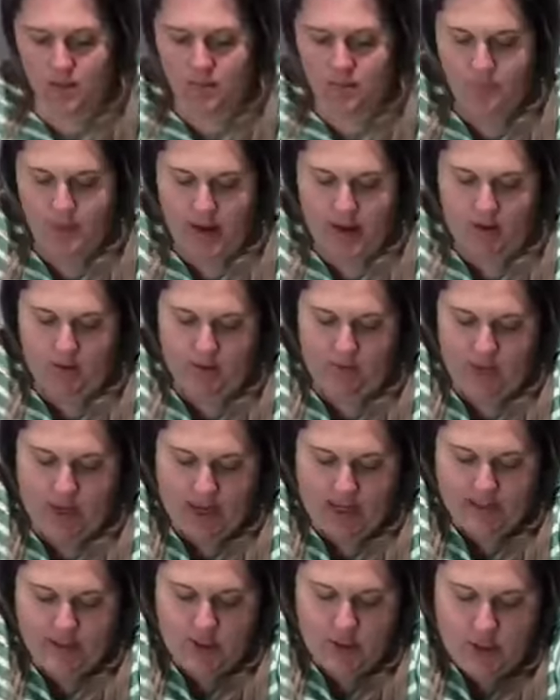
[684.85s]
Now, if you
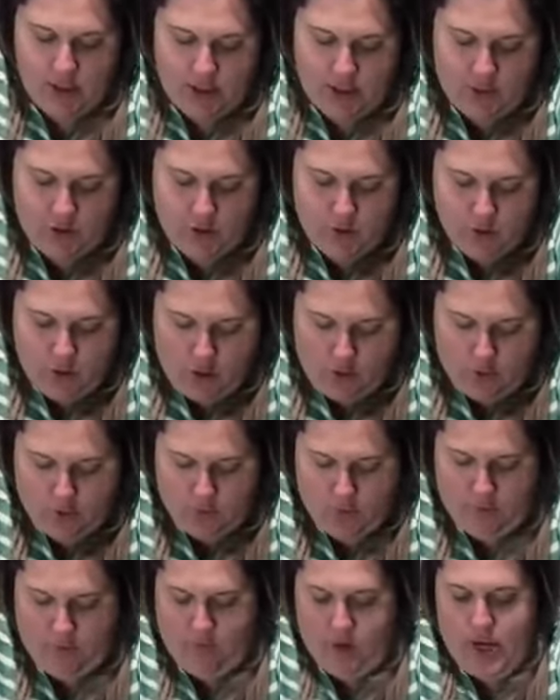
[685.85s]
accidentally do go through
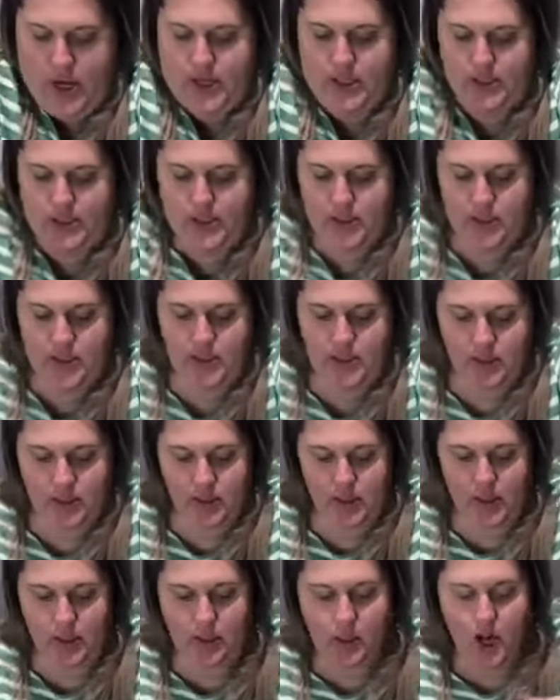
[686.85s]
the front,
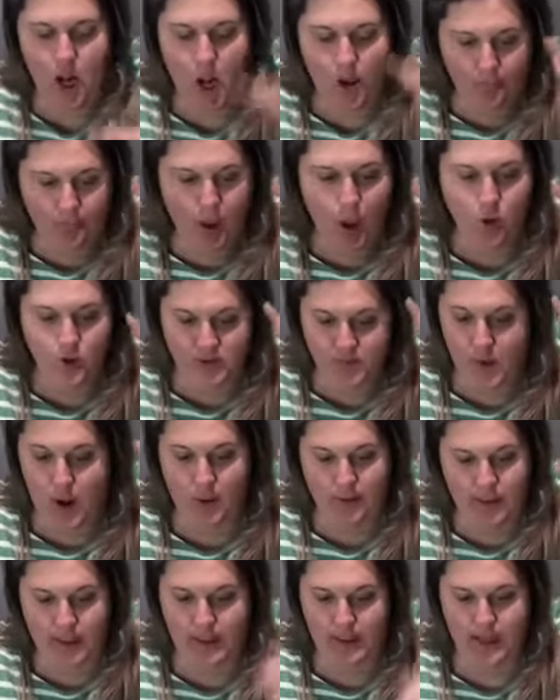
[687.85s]
our bow is
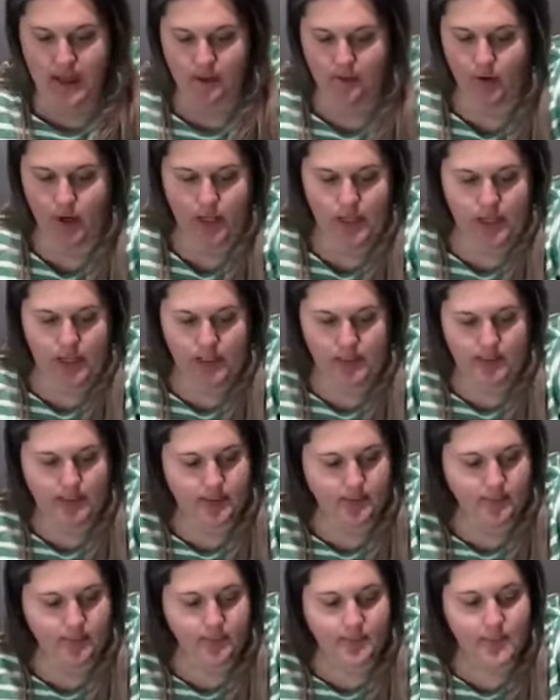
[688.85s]
probably gonna cover it,
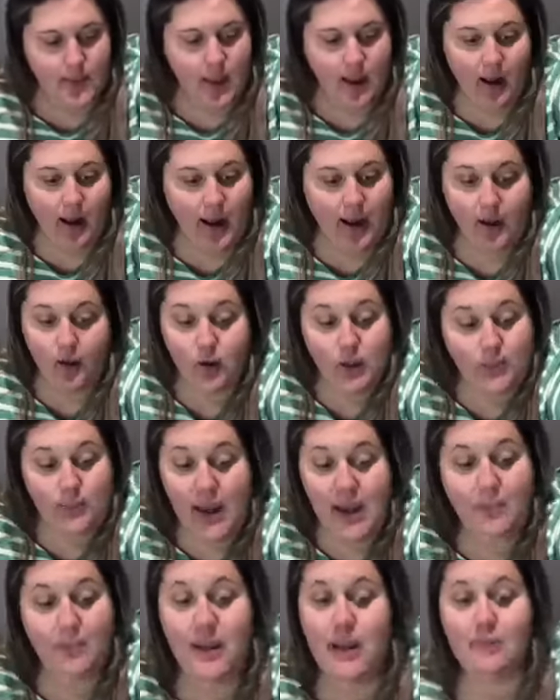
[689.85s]
because I only
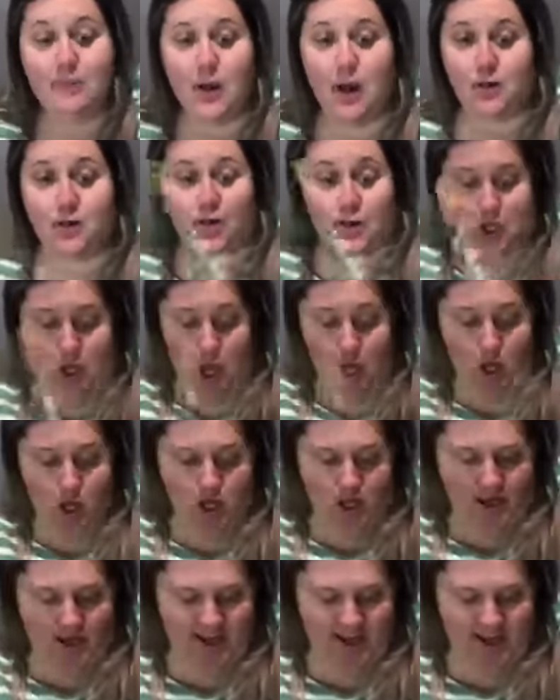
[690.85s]
make big bows, y'all.